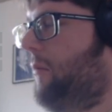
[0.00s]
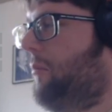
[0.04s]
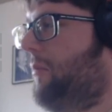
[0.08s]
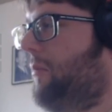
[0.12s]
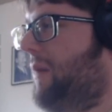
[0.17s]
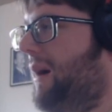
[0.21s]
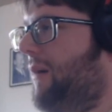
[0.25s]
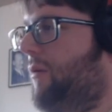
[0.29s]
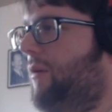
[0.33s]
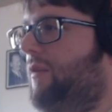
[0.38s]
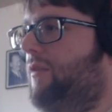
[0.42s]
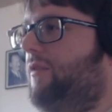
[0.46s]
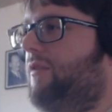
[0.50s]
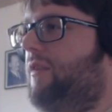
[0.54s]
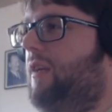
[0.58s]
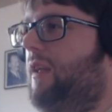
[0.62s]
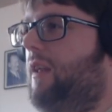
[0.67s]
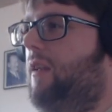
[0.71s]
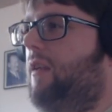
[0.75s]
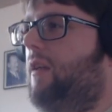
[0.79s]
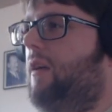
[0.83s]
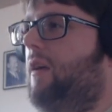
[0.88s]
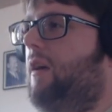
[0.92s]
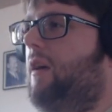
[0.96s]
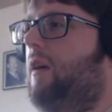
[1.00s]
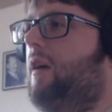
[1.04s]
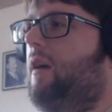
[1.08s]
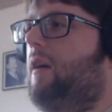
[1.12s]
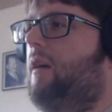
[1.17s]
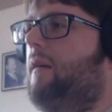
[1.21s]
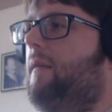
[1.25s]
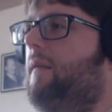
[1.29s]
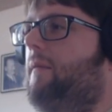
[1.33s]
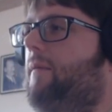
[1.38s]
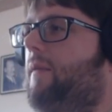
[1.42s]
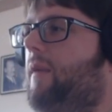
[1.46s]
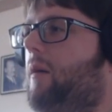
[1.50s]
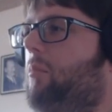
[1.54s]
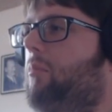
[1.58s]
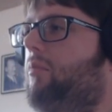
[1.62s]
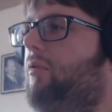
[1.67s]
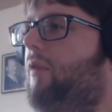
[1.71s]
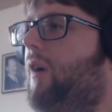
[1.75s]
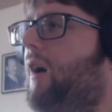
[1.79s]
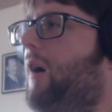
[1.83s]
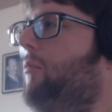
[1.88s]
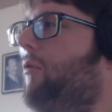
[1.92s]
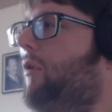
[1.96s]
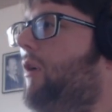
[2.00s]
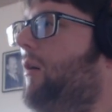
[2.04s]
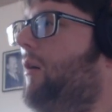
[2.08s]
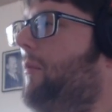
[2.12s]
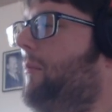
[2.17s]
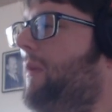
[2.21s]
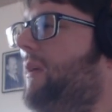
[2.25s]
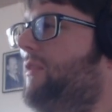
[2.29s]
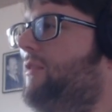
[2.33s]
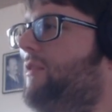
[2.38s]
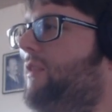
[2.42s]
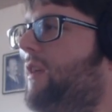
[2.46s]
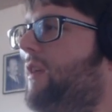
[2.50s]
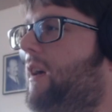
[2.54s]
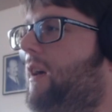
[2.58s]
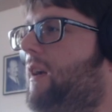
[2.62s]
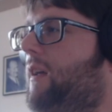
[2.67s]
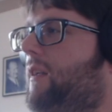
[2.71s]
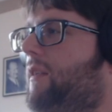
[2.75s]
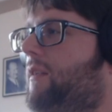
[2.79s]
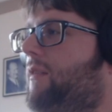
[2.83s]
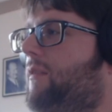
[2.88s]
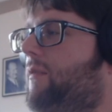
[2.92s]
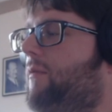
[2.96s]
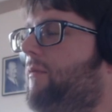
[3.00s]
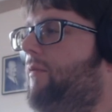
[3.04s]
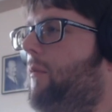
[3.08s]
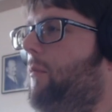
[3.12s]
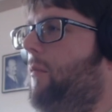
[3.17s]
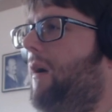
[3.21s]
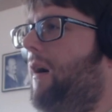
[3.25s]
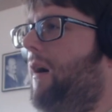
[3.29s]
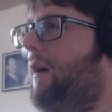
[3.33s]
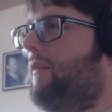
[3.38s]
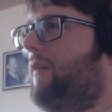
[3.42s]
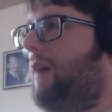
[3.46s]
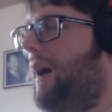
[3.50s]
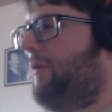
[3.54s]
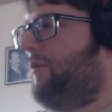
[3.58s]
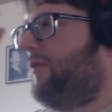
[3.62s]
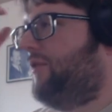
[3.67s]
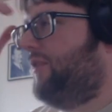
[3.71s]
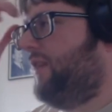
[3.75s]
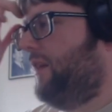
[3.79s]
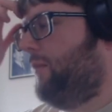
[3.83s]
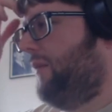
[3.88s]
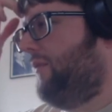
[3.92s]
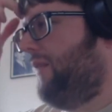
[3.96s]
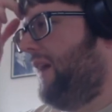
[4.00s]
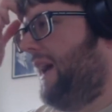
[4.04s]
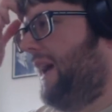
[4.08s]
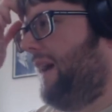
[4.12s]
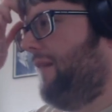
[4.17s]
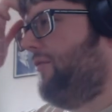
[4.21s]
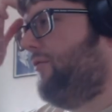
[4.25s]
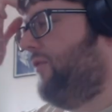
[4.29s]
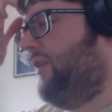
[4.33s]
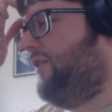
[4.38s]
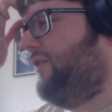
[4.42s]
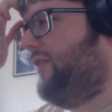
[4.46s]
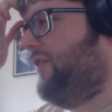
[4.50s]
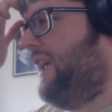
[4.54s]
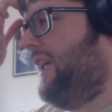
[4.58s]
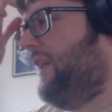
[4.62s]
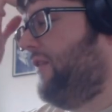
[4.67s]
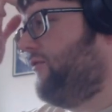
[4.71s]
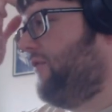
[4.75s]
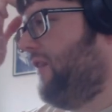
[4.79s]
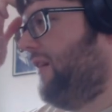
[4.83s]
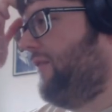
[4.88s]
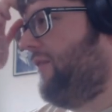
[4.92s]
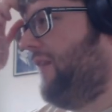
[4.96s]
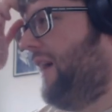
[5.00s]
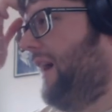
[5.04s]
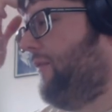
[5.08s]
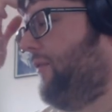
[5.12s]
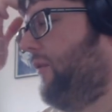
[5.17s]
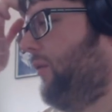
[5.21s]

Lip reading: balance, and the problem is that from what I've seen with every teacher I've ever